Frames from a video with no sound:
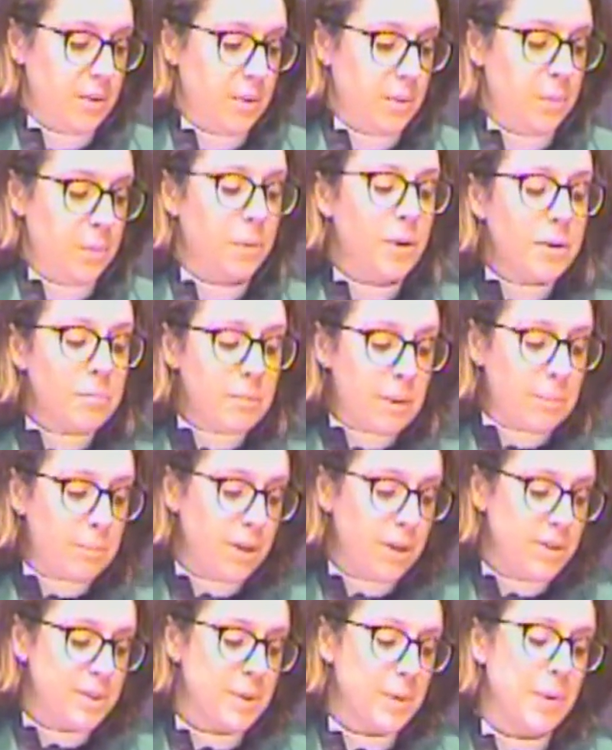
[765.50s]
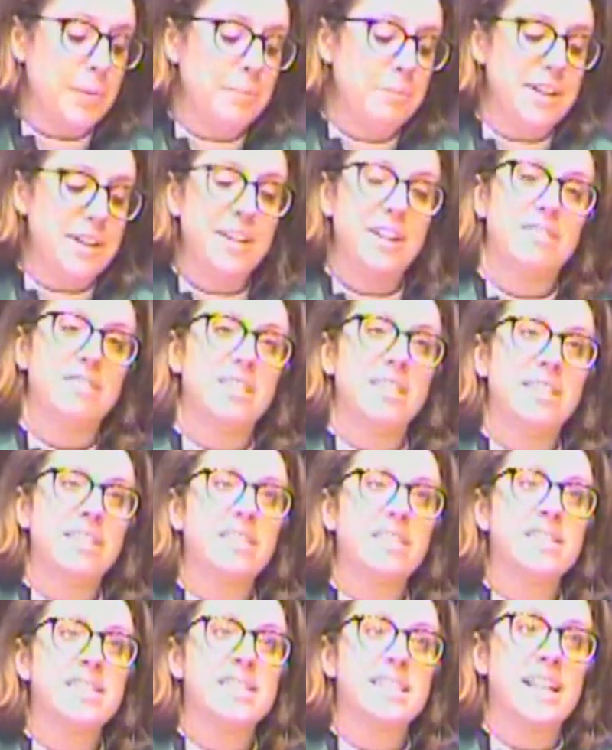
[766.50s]
one member told me of a
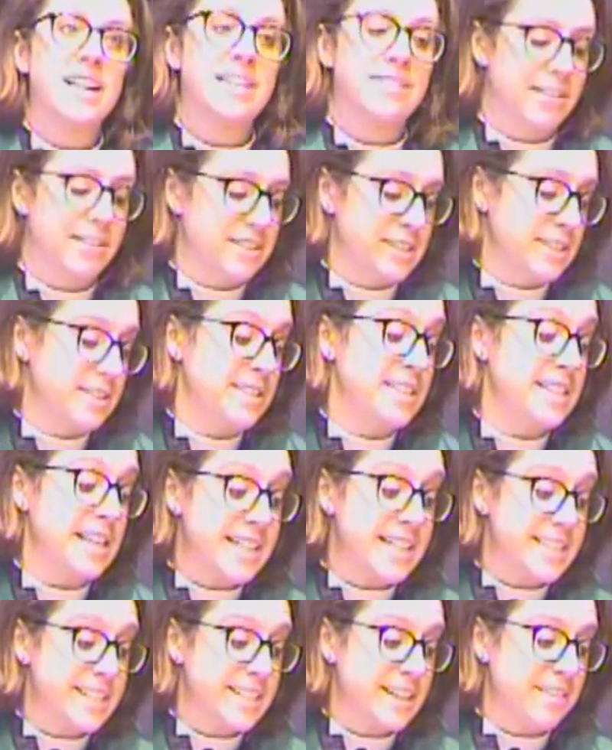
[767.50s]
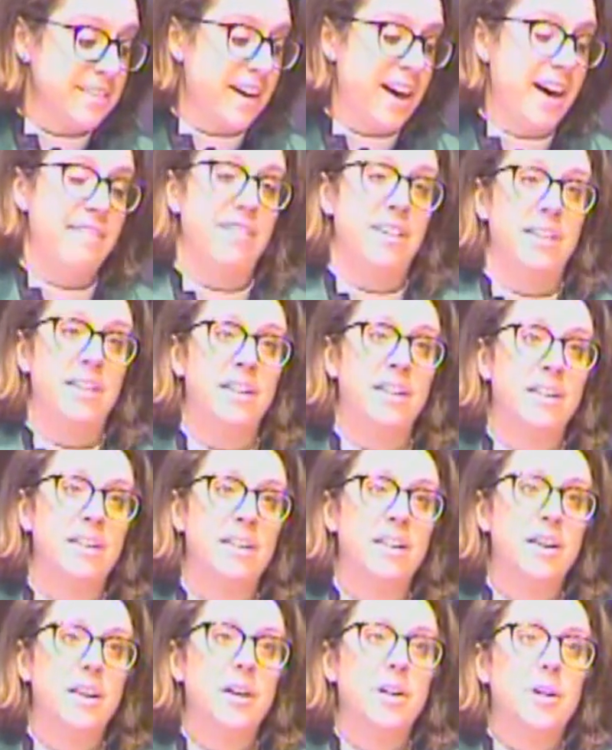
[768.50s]
little slice of
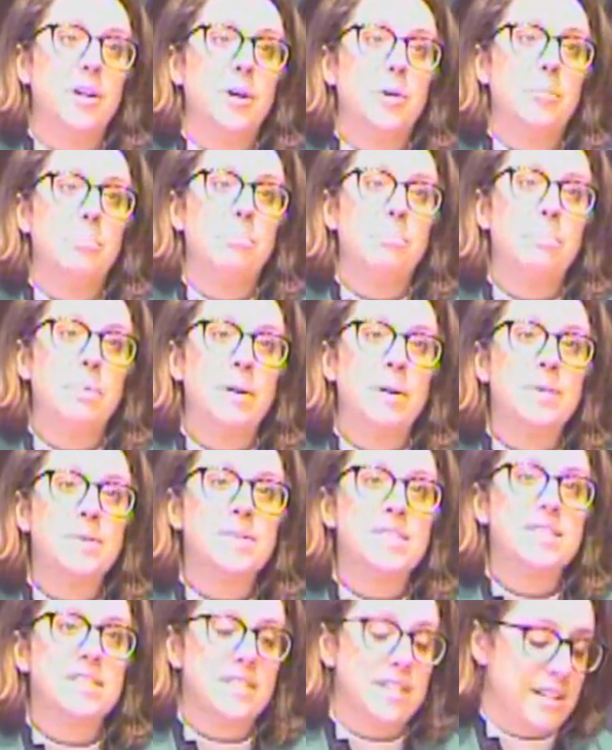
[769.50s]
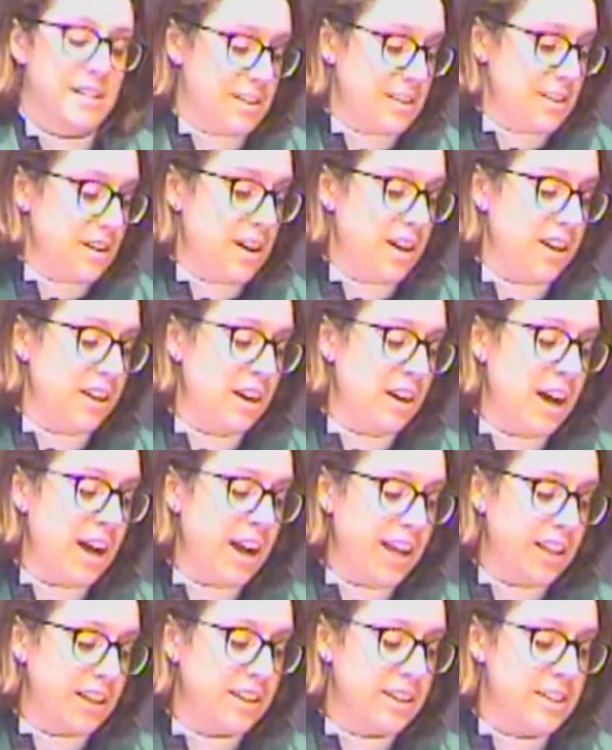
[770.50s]
heaven built on an
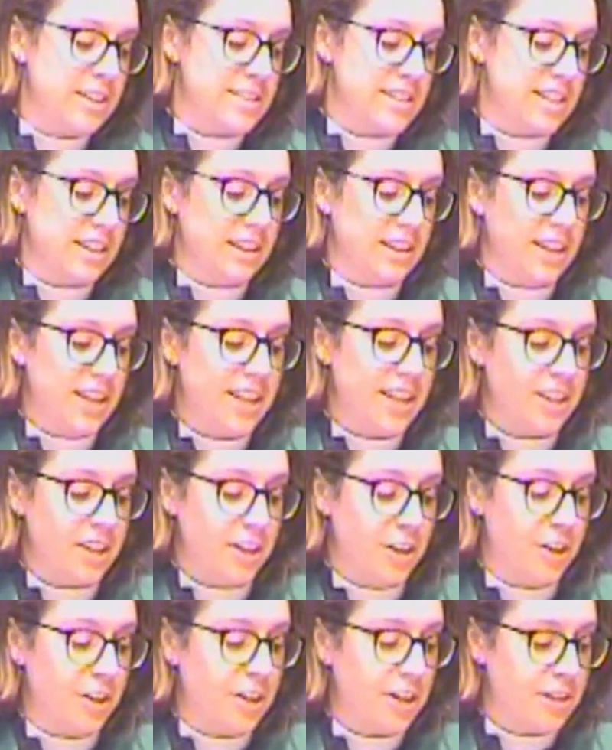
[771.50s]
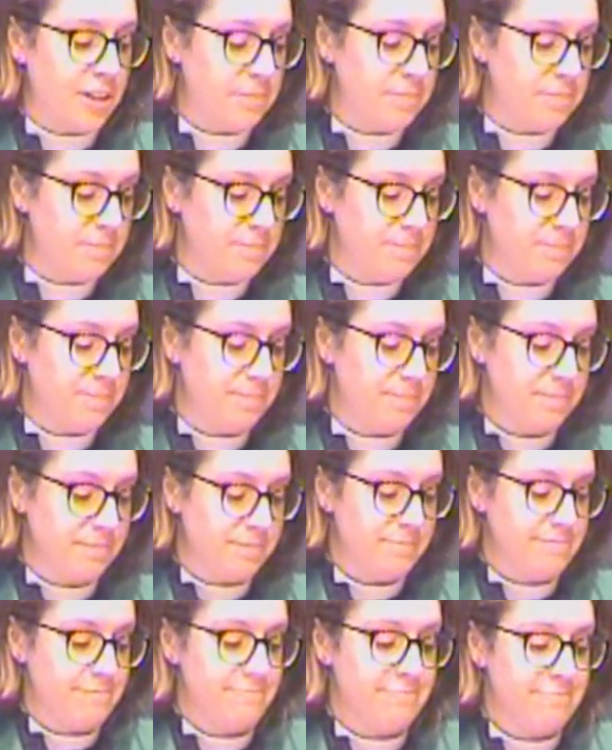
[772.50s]
island in Lake Huron.
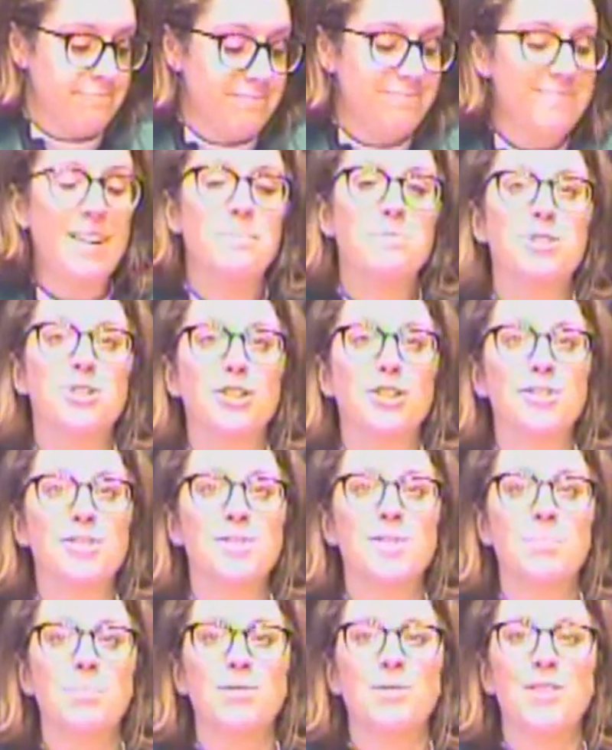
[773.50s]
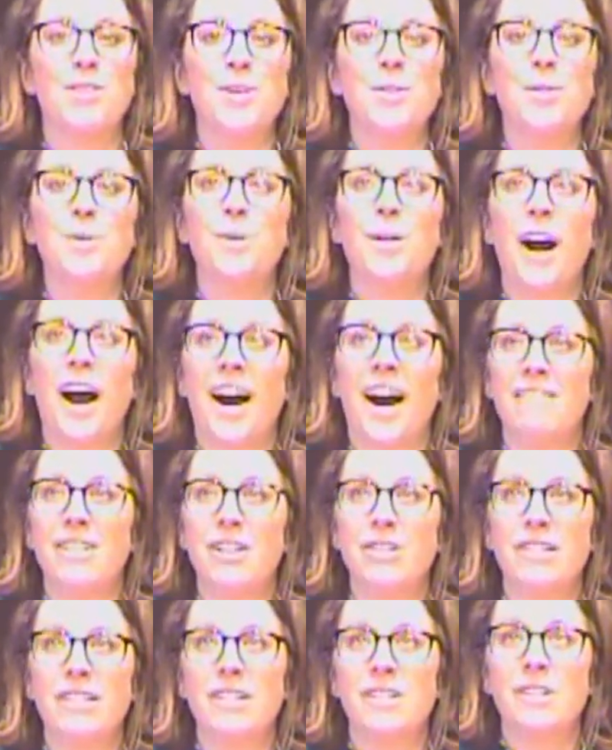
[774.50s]
I'm sure some of you have
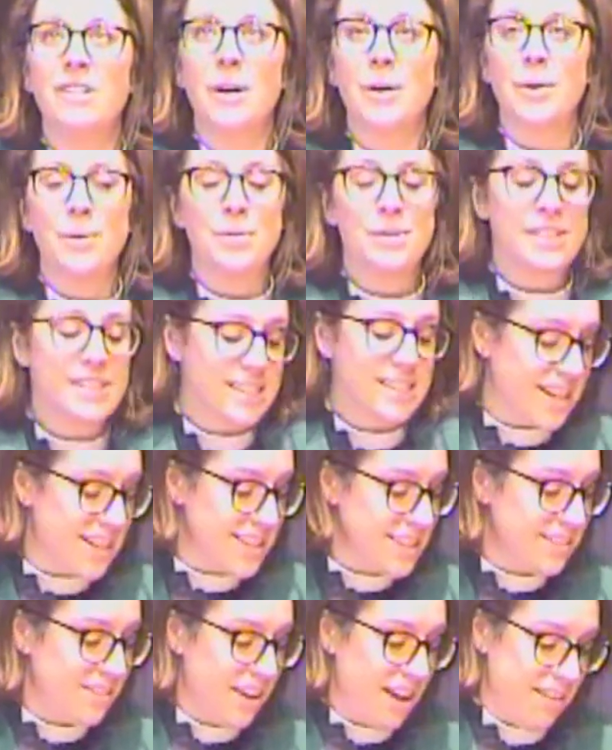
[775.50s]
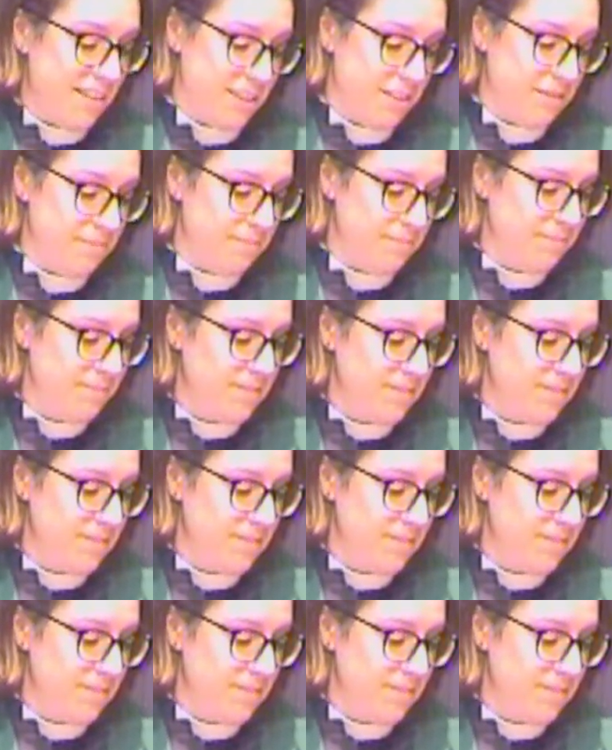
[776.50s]
your little own slice of heaven.